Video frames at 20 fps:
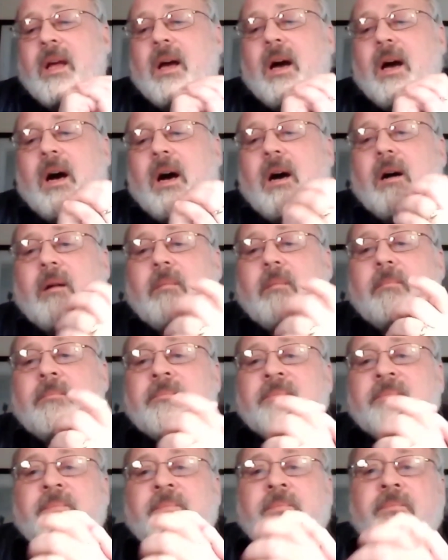Um,
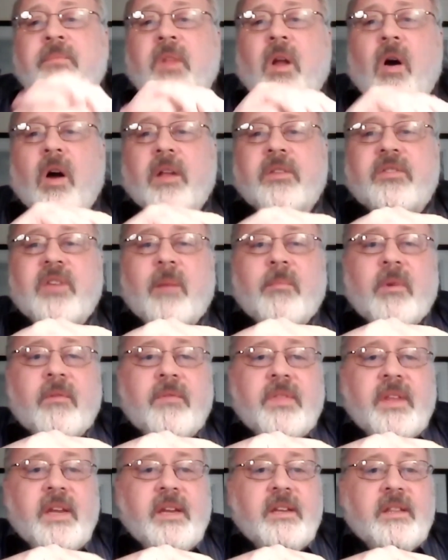on some
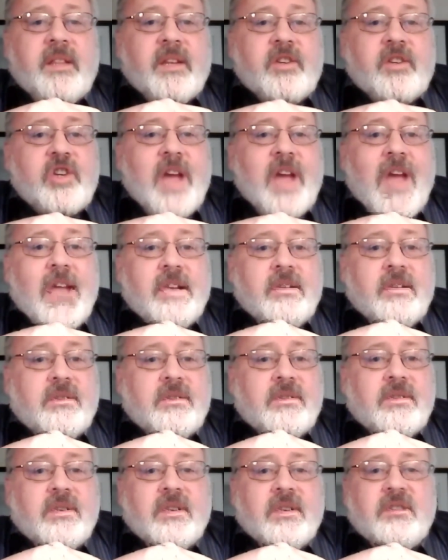of the the chats,
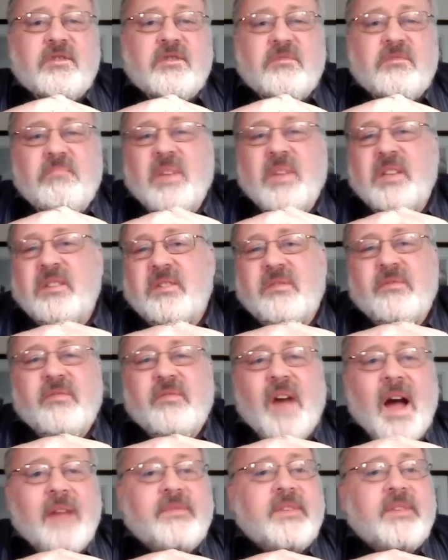it's it's
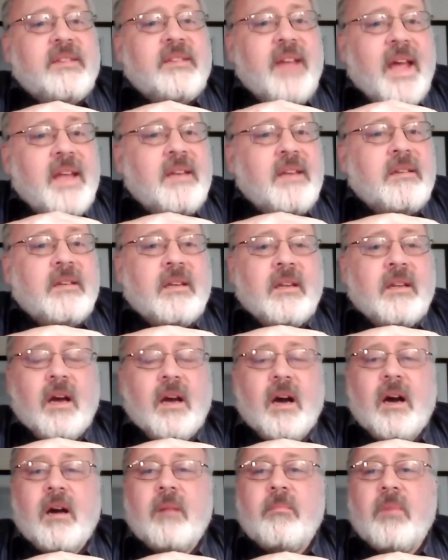five to ten.
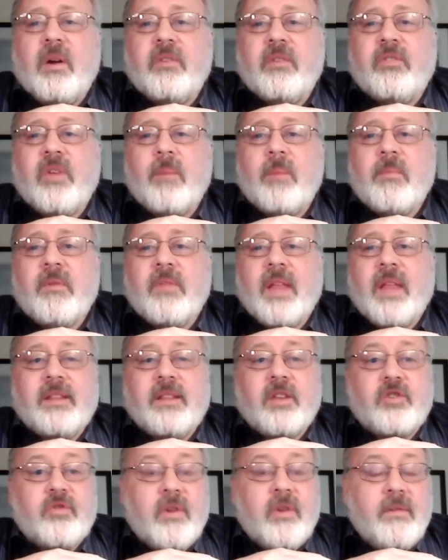Um, on some of like
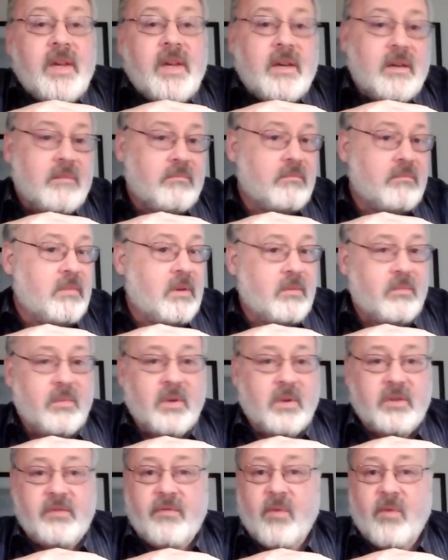the trivia
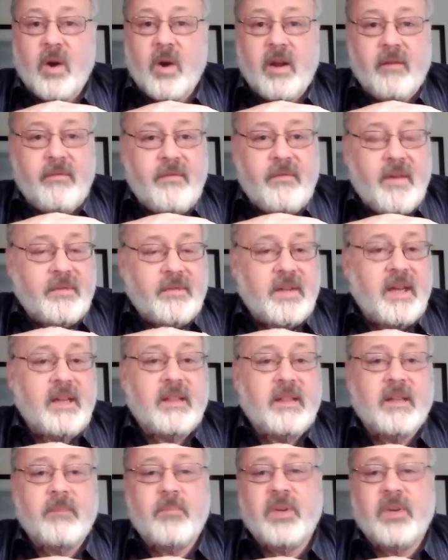was forty or fifty.
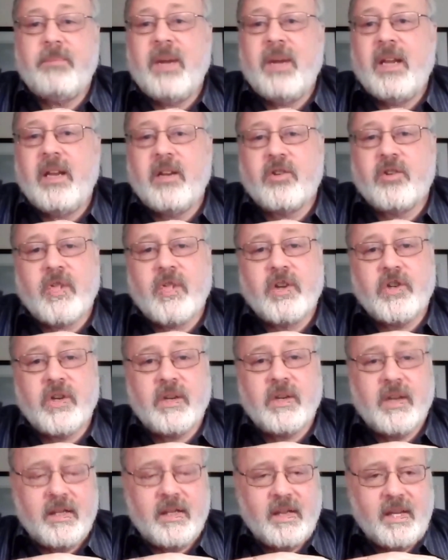The
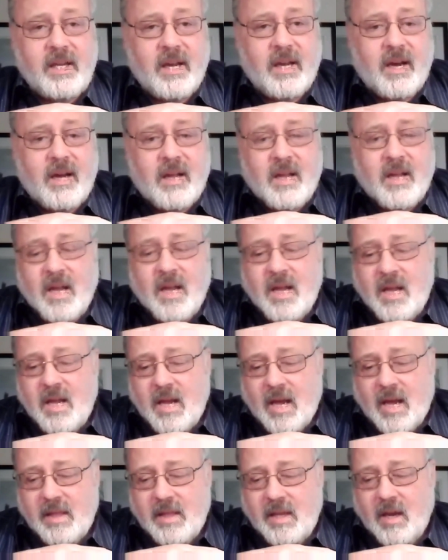pediatrician and the uh,
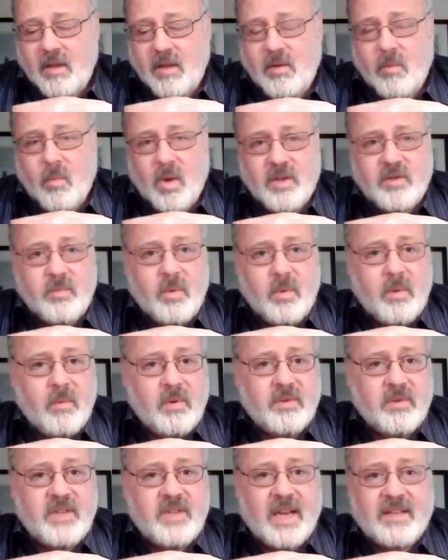and the other ones we
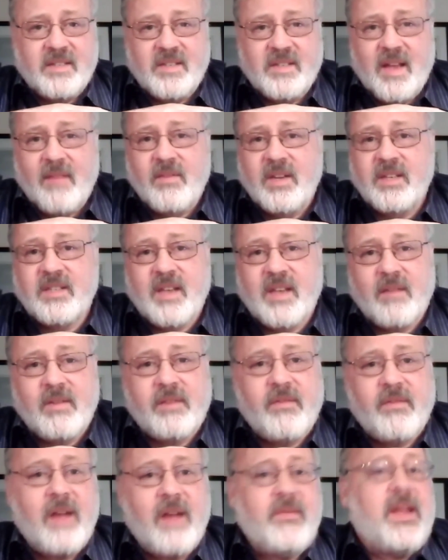were at 70,
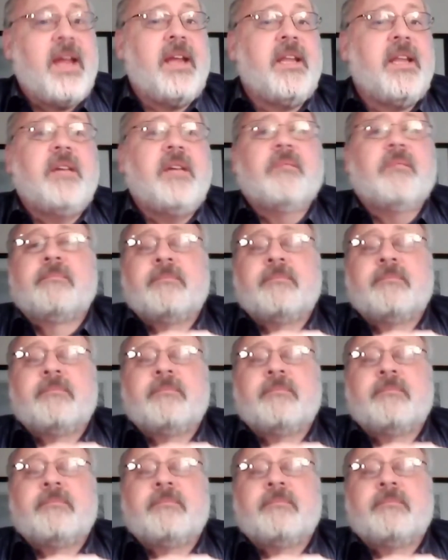75, 80.